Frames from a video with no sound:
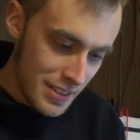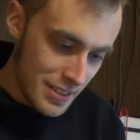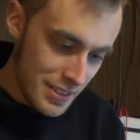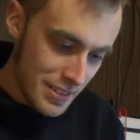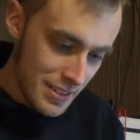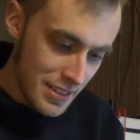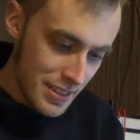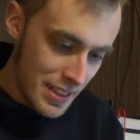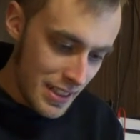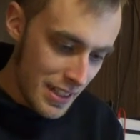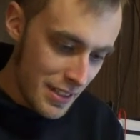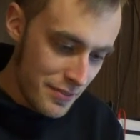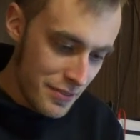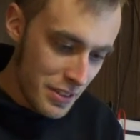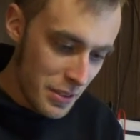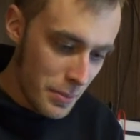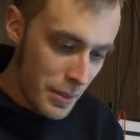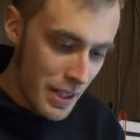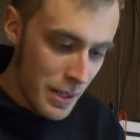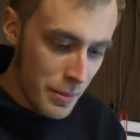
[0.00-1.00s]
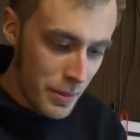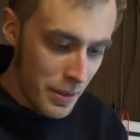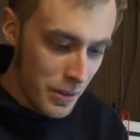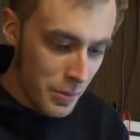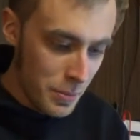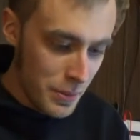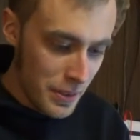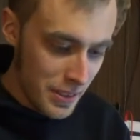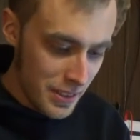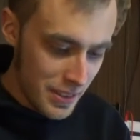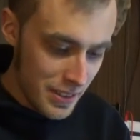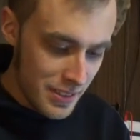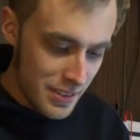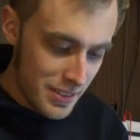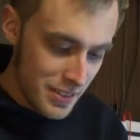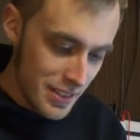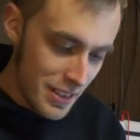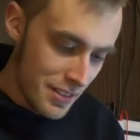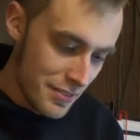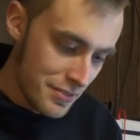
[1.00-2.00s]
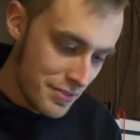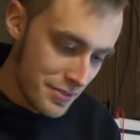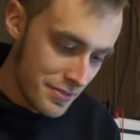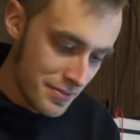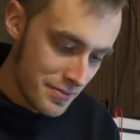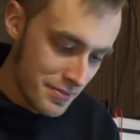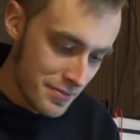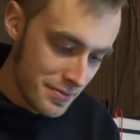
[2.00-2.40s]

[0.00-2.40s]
Ugh, I feel bad about opening this stuff.